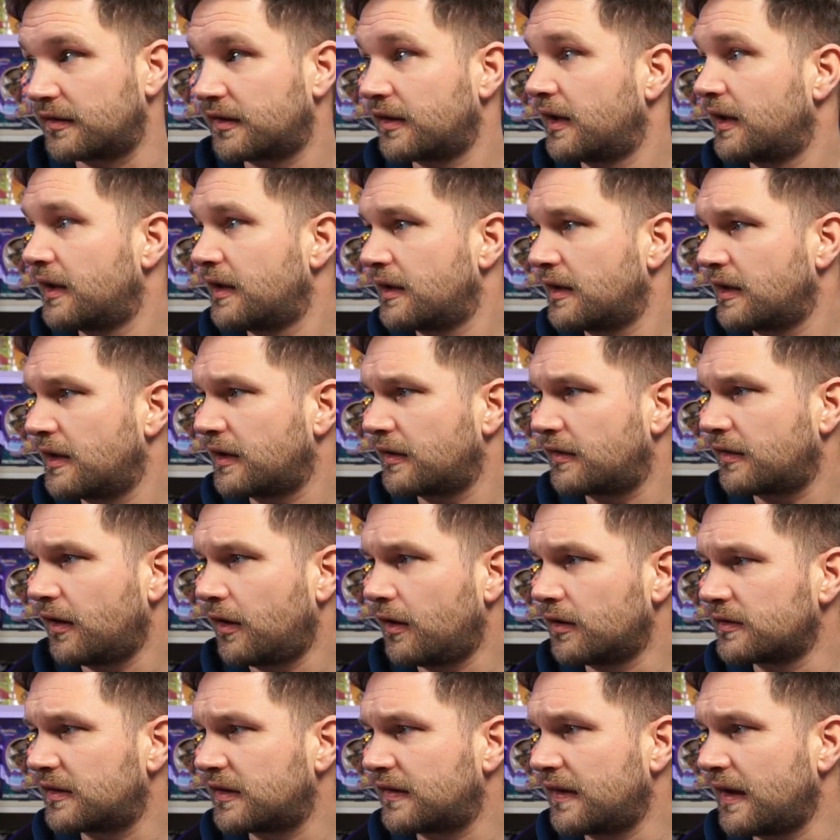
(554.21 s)
It's
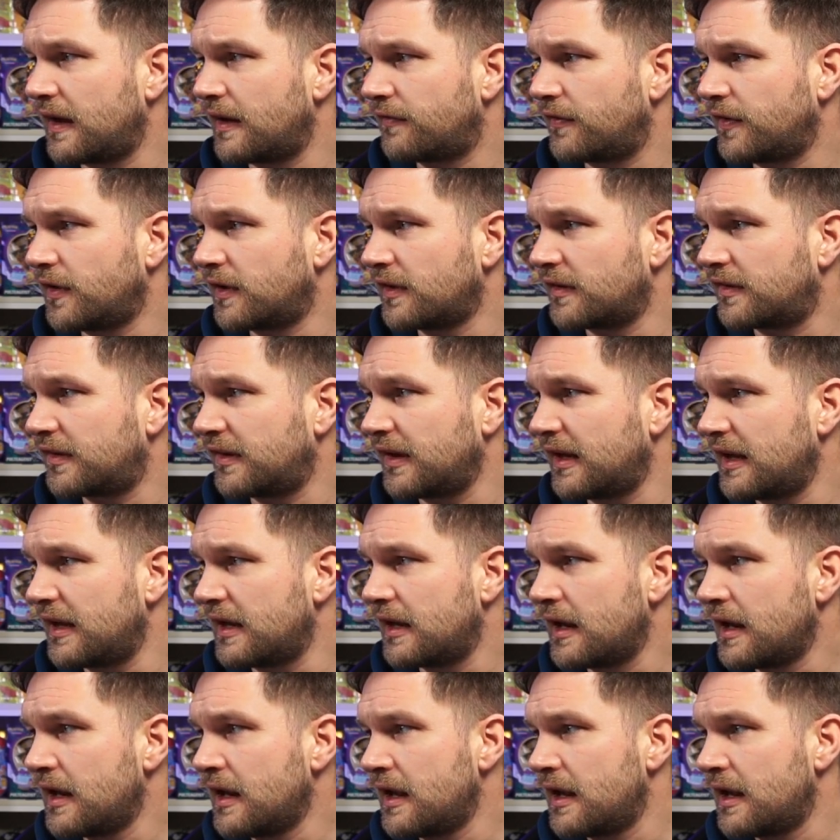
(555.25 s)
hard to tell. If you can see